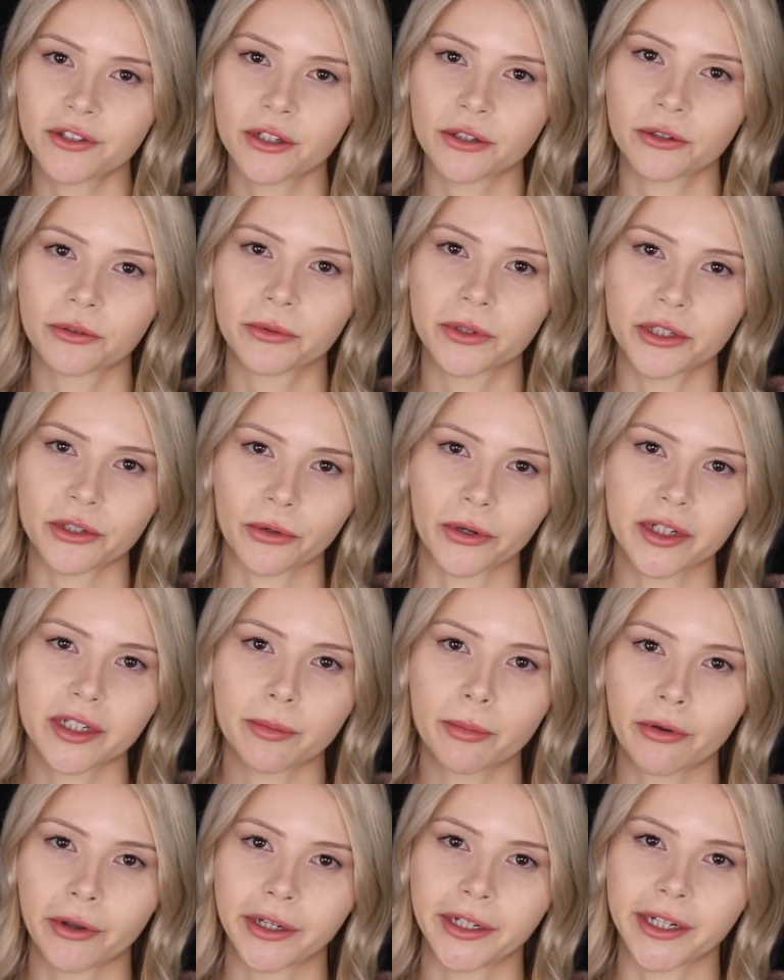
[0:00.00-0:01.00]
to resort to
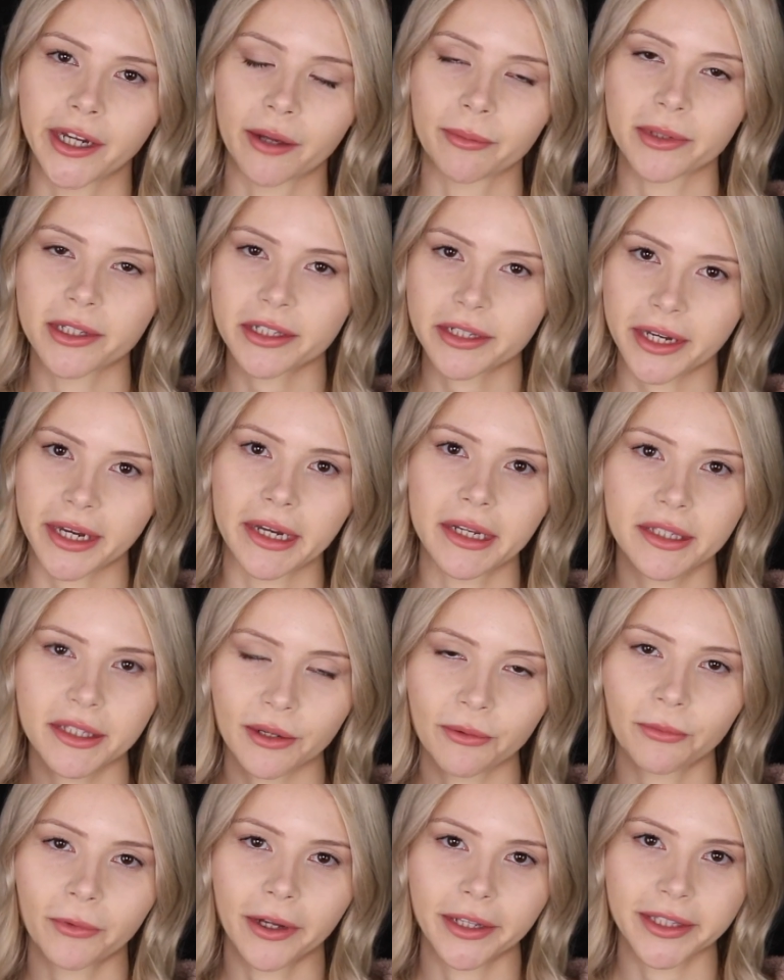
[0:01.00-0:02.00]
pointing out mistakes
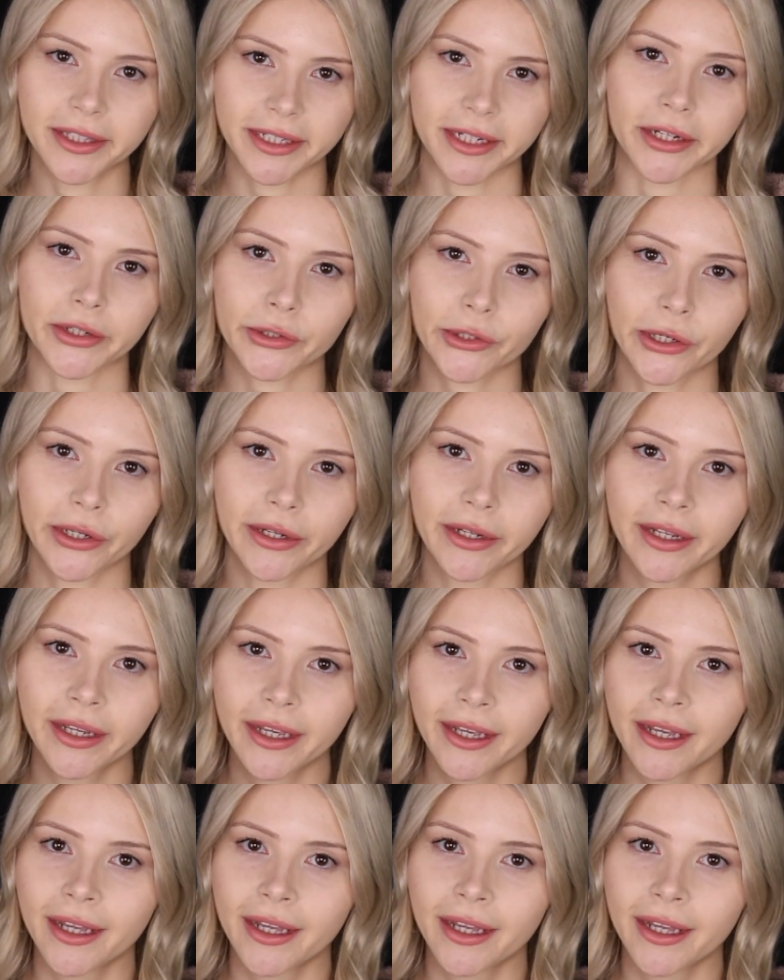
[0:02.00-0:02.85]
in one's diction.